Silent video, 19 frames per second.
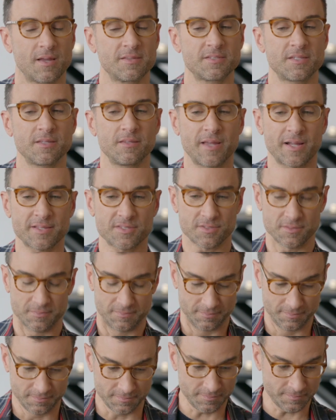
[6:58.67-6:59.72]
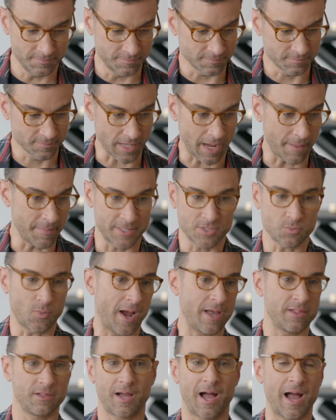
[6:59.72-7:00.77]
And see, that's, I mean, that's
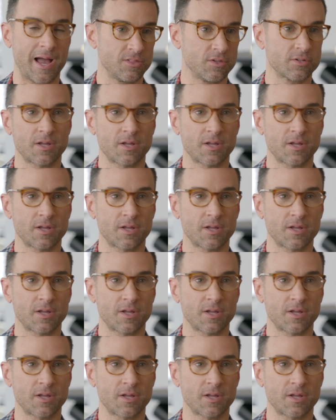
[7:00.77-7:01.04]
why I